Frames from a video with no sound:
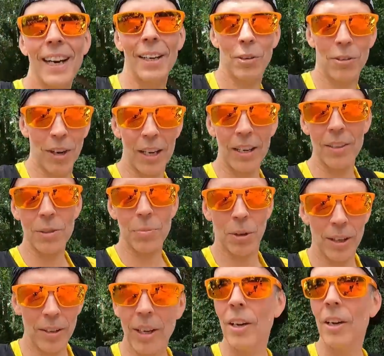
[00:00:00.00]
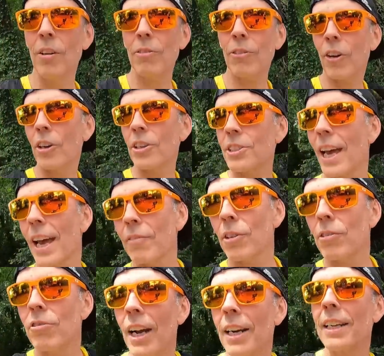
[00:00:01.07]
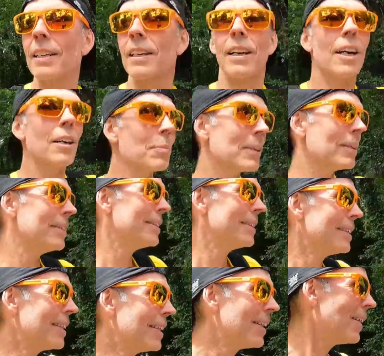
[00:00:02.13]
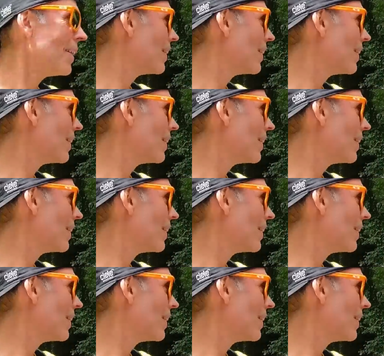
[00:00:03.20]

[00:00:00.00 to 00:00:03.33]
Hayle Runners, my first ever running club. Hello.